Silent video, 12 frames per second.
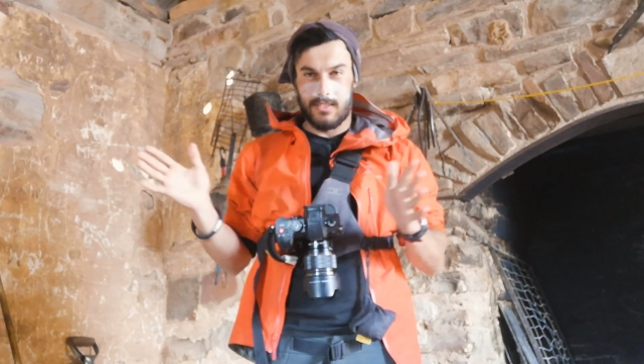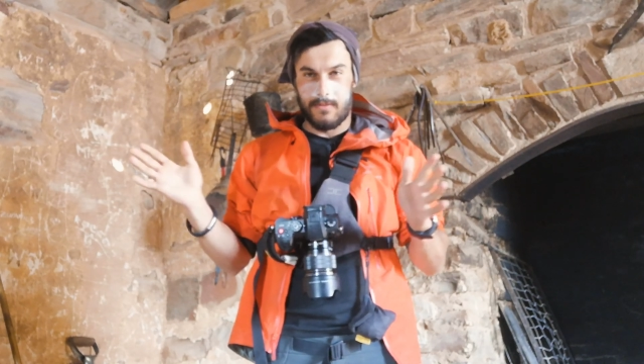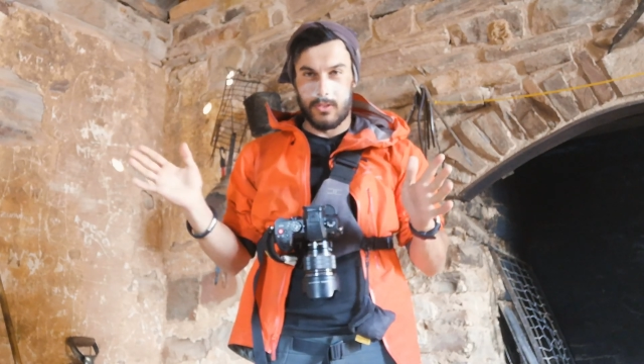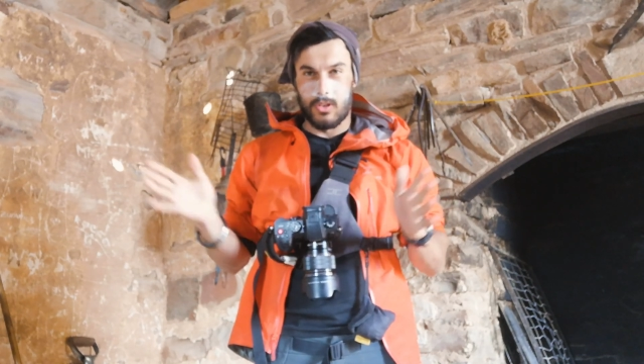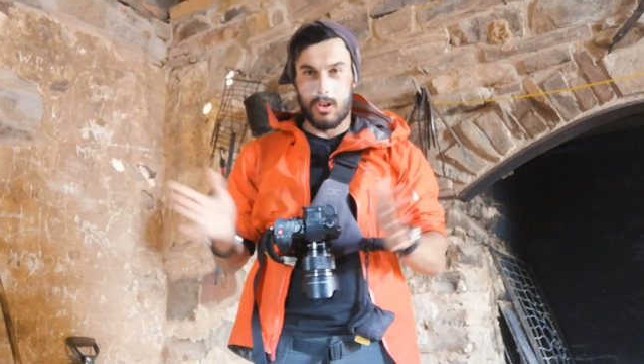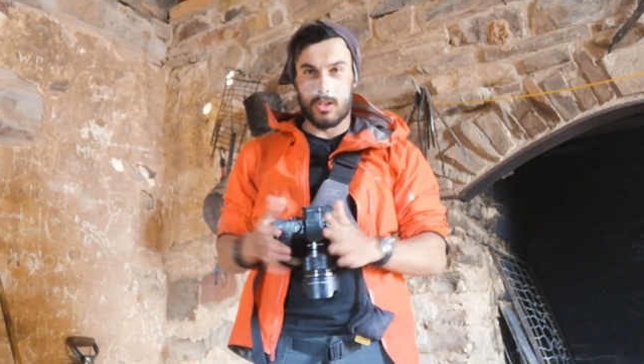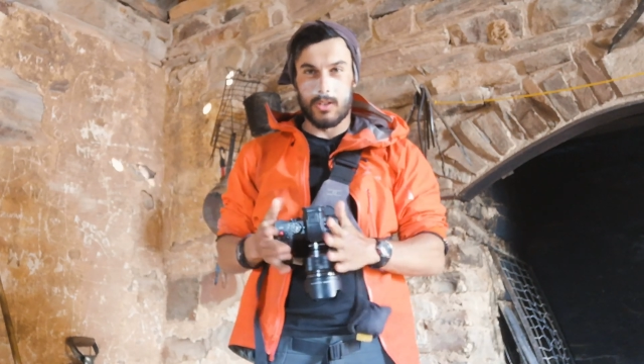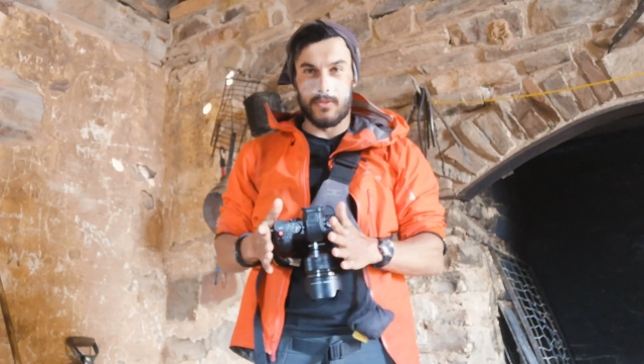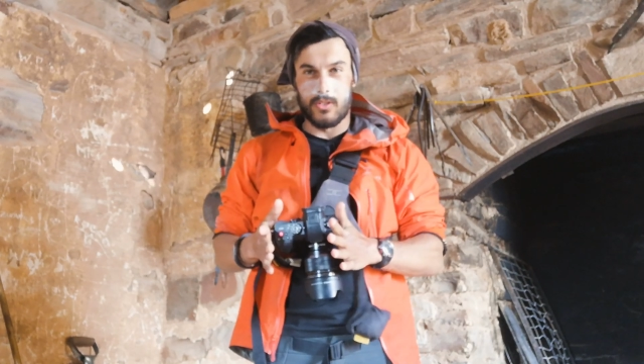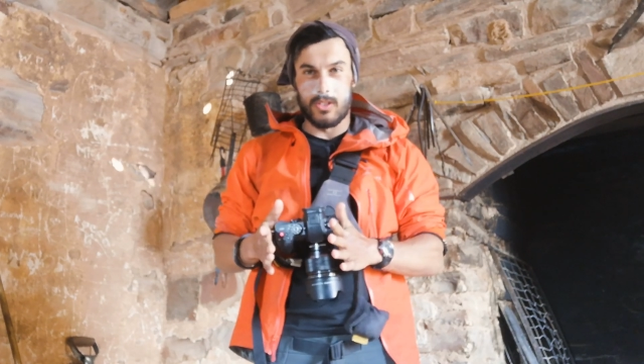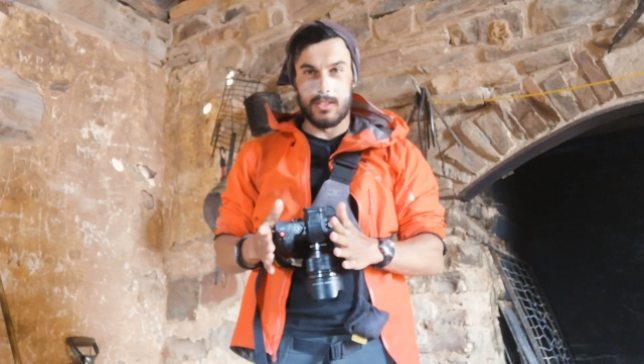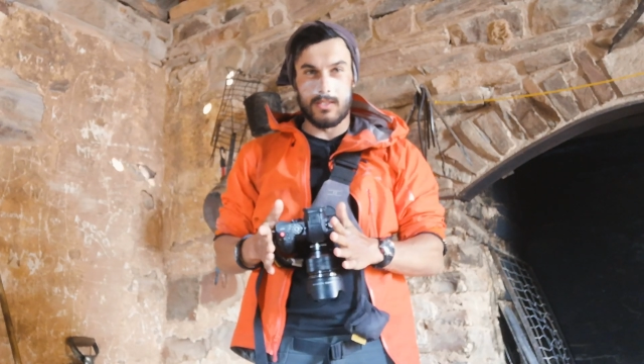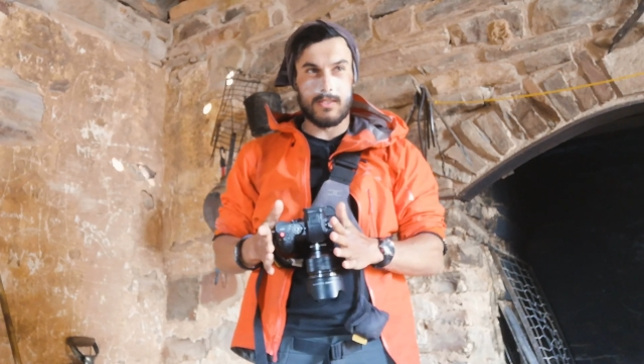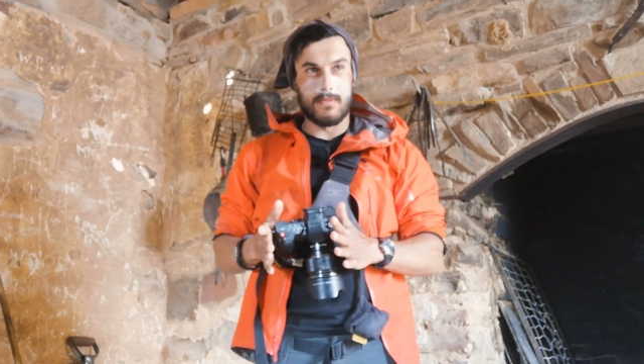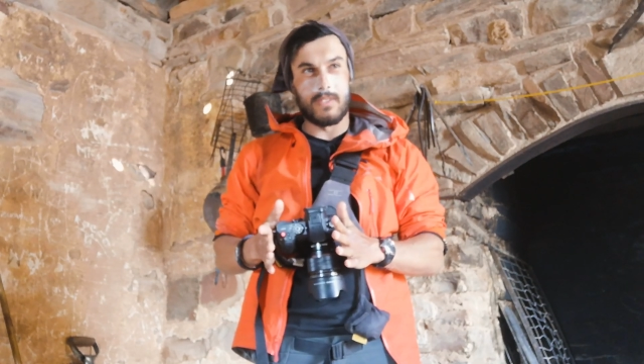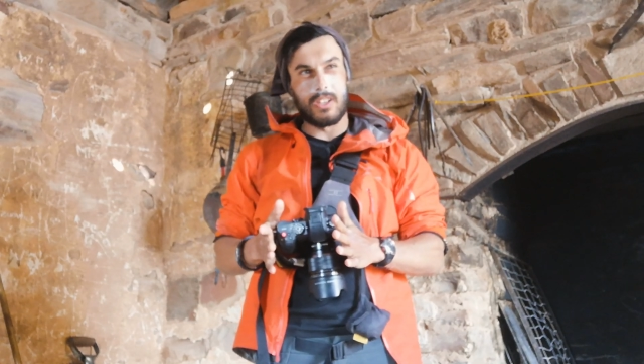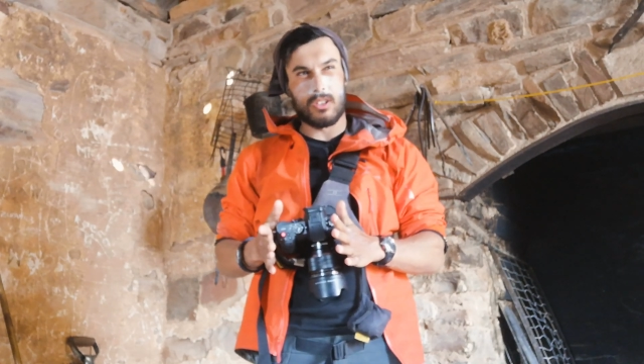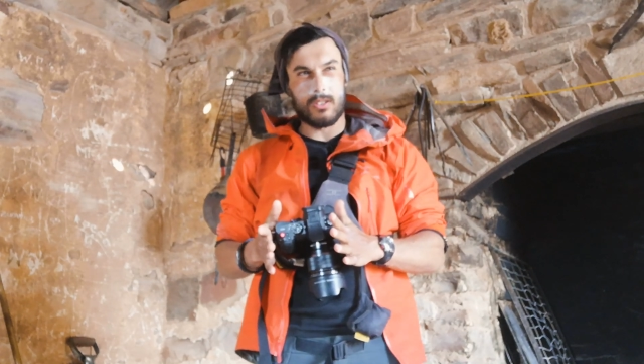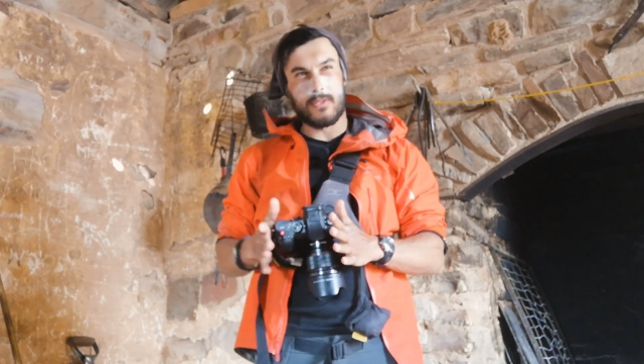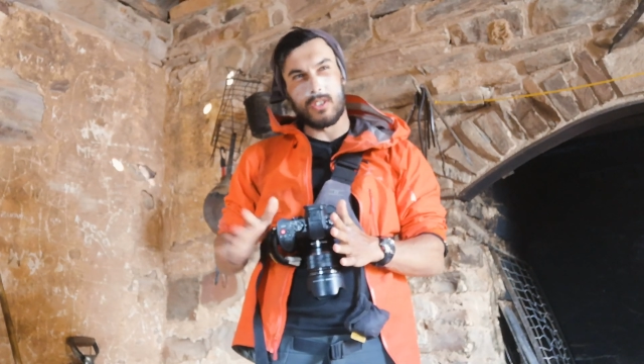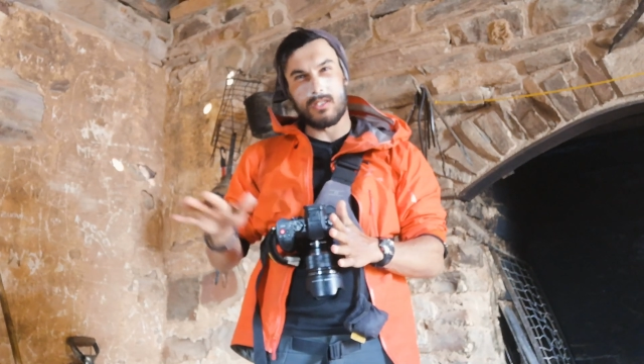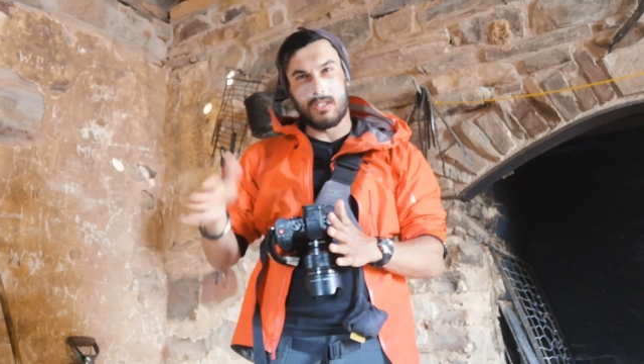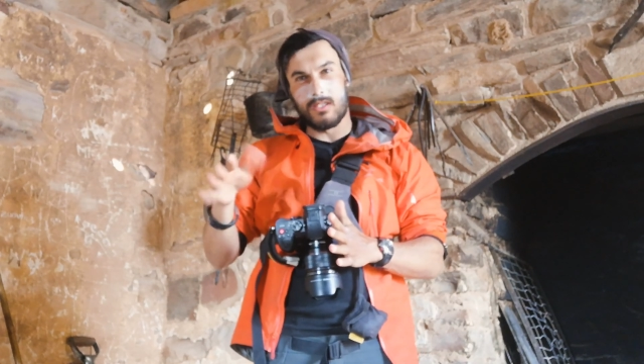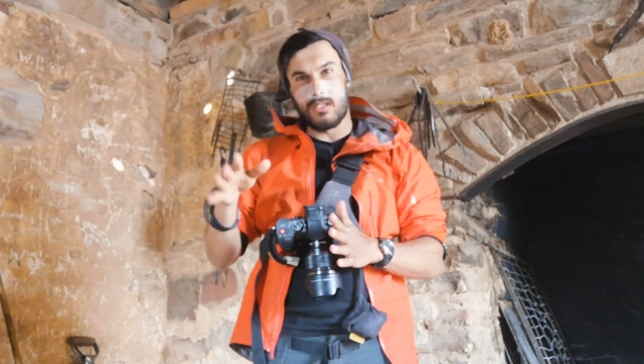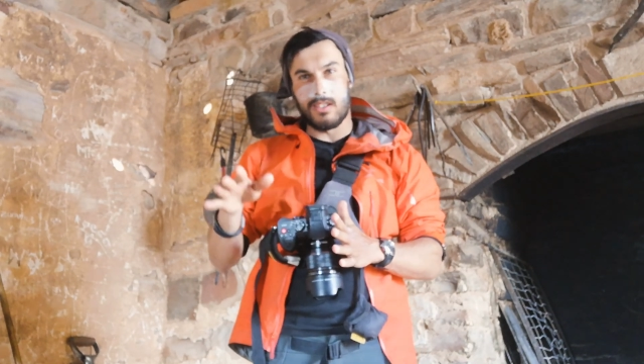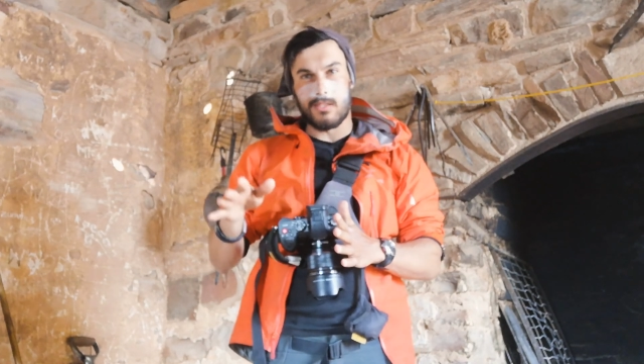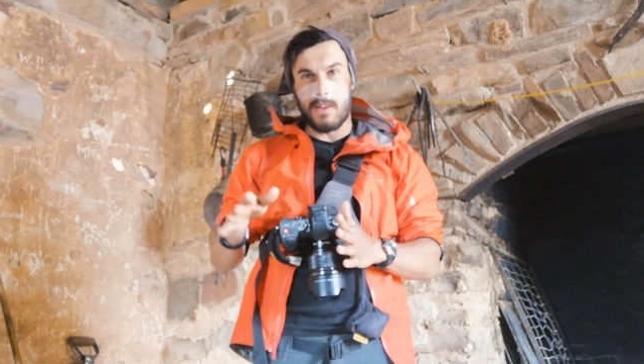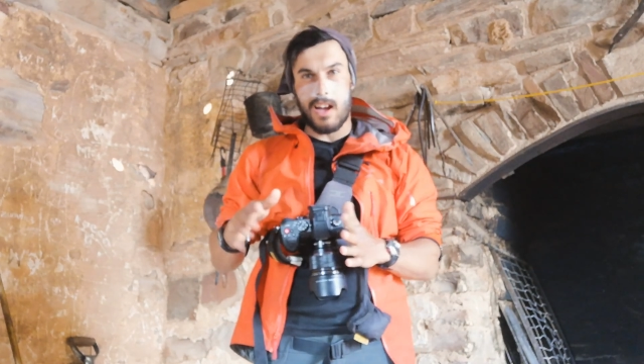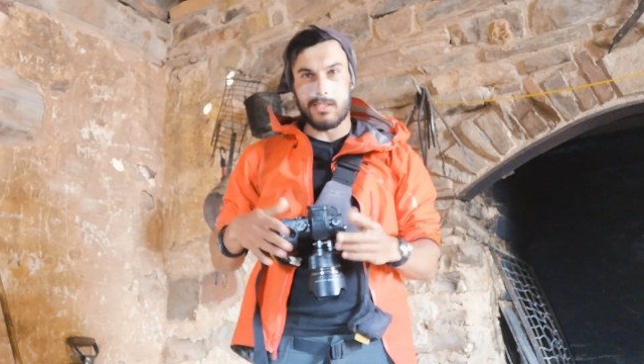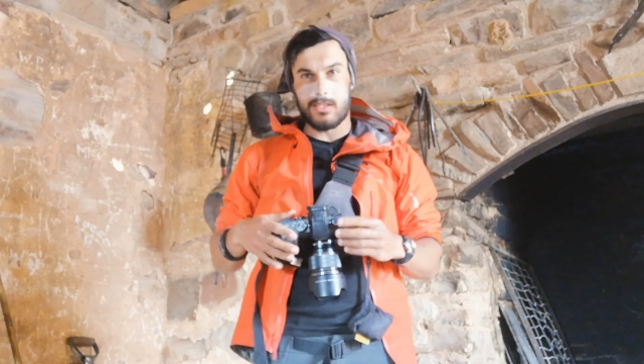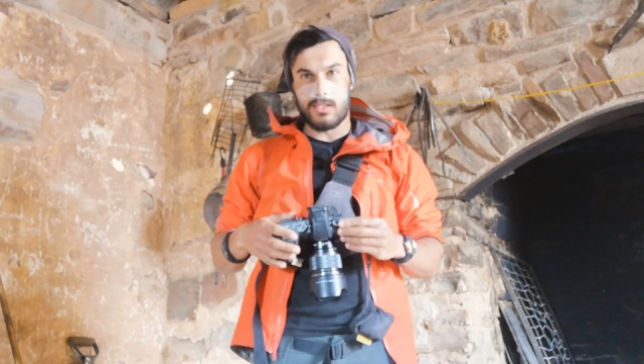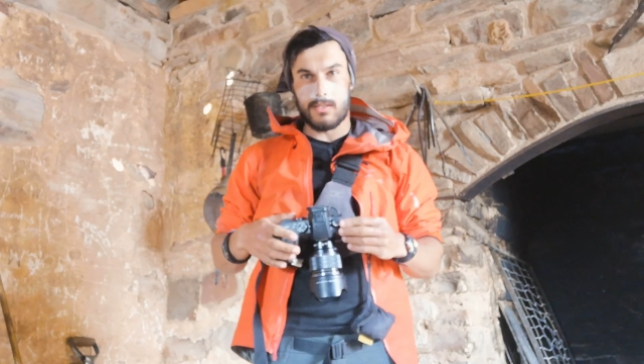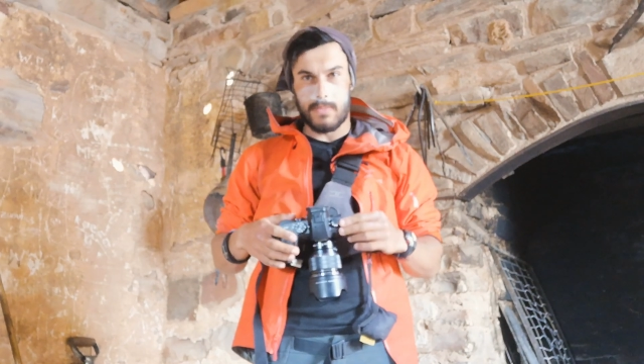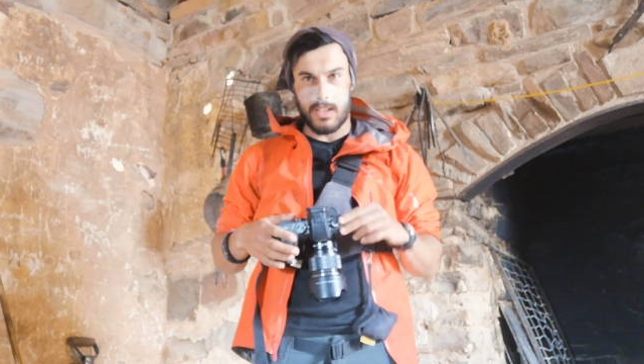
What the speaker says: photographers, videographers not as much,